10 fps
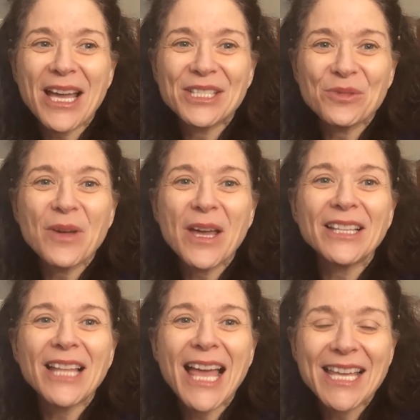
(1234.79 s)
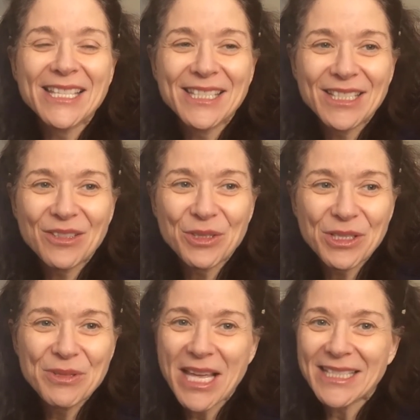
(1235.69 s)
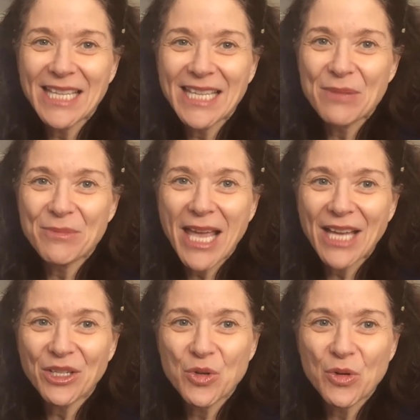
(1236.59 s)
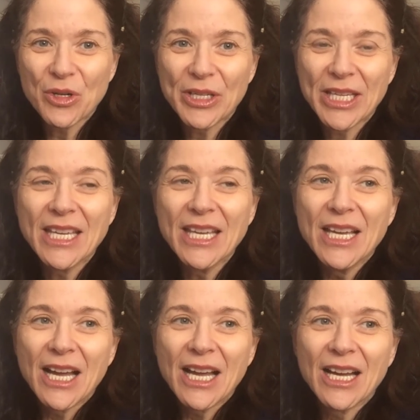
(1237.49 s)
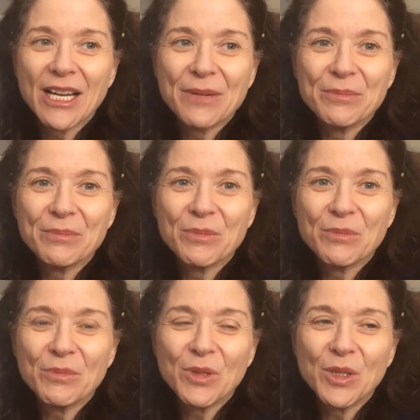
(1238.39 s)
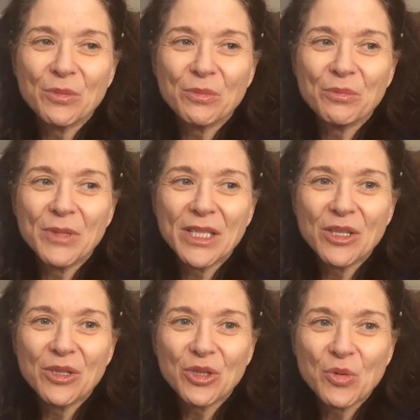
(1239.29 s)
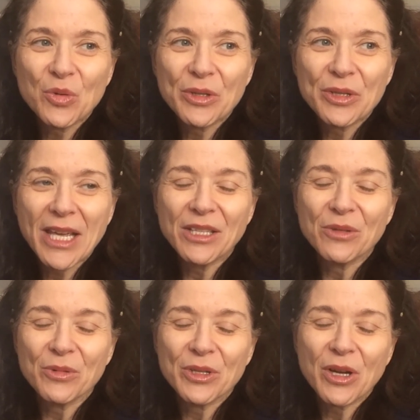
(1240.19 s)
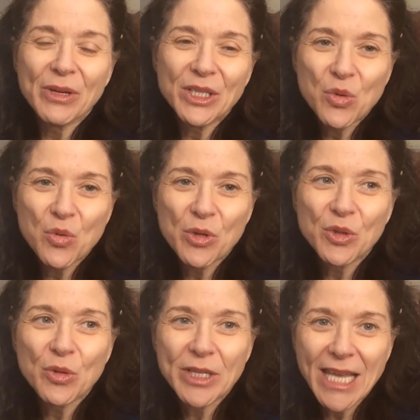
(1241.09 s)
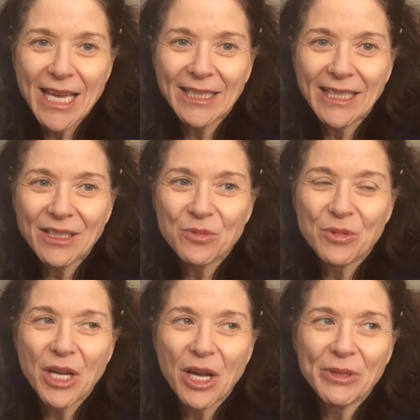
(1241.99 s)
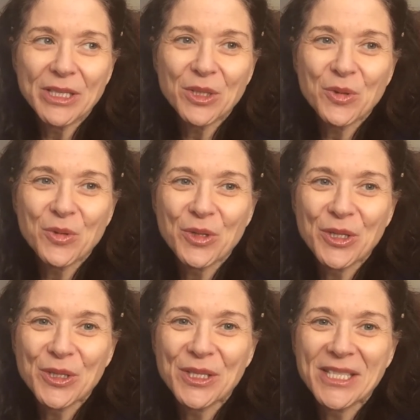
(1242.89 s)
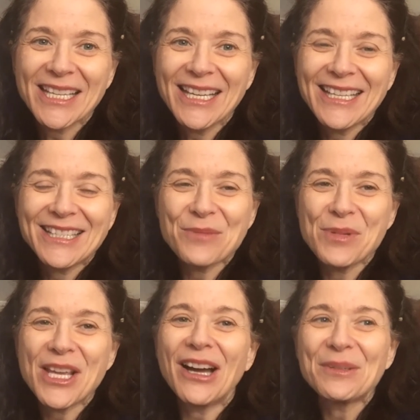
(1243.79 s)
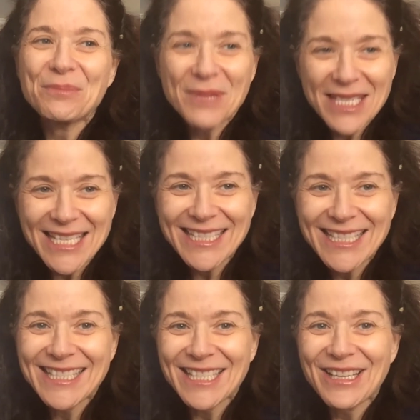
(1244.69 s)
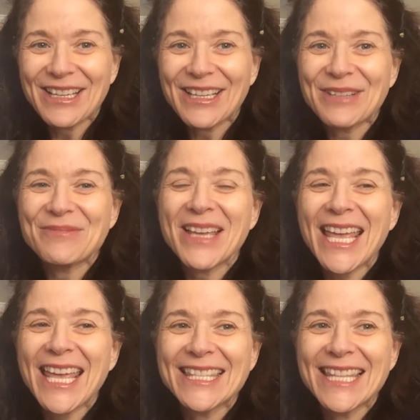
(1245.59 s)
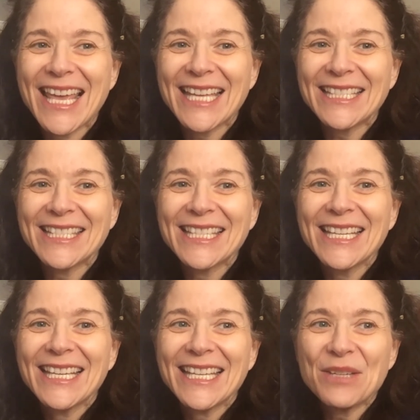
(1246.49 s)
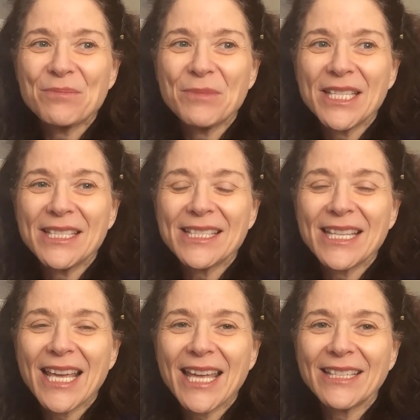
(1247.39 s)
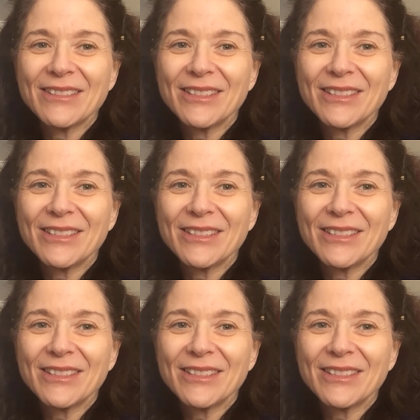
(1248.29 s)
as well as also in that same category, um, making sure that, we're going towards organic, we're going towards the beyond meats, and that it means that,